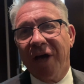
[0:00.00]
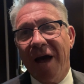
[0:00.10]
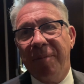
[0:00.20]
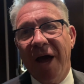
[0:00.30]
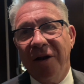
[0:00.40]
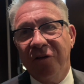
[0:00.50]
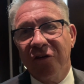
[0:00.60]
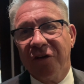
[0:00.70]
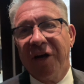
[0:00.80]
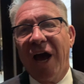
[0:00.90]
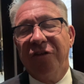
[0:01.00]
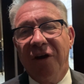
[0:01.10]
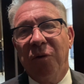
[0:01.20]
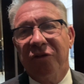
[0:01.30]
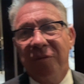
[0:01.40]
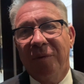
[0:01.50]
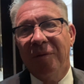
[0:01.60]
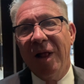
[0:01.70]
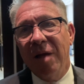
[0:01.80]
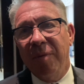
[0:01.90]
campaign just in case he was
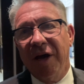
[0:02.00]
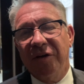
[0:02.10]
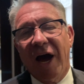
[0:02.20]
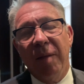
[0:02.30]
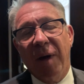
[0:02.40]
indicted,